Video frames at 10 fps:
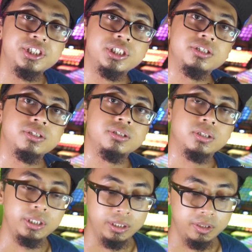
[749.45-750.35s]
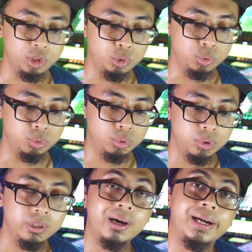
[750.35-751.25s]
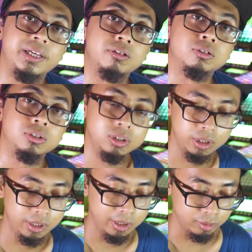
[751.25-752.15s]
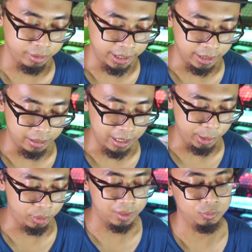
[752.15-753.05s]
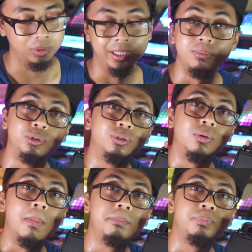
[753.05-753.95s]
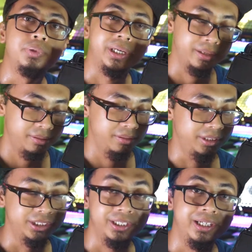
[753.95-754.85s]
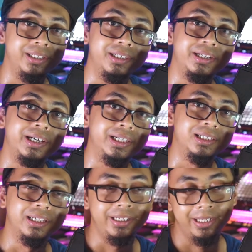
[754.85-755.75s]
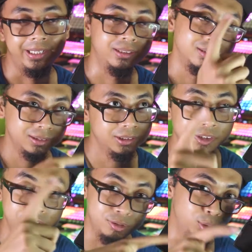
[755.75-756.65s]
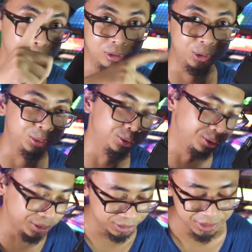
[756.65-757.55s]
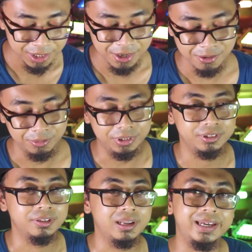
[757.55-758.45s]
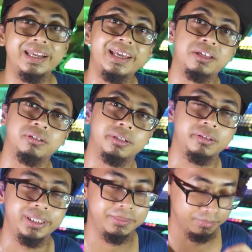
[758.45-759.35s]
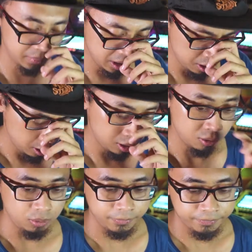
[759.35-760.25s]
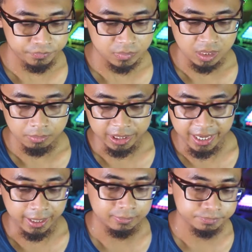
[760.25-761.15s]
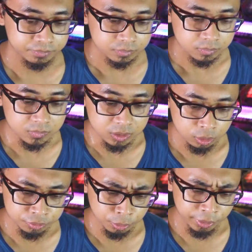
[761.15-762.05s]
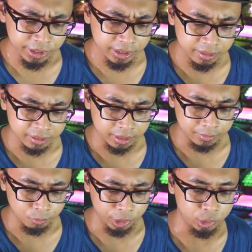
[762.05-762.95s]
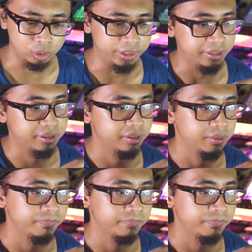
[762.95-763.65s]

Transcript: changed this to ISO so that I don't have to, like, you know, press the right dial and then scroll through, which is like an extra step. But yeah, also this what do you call this?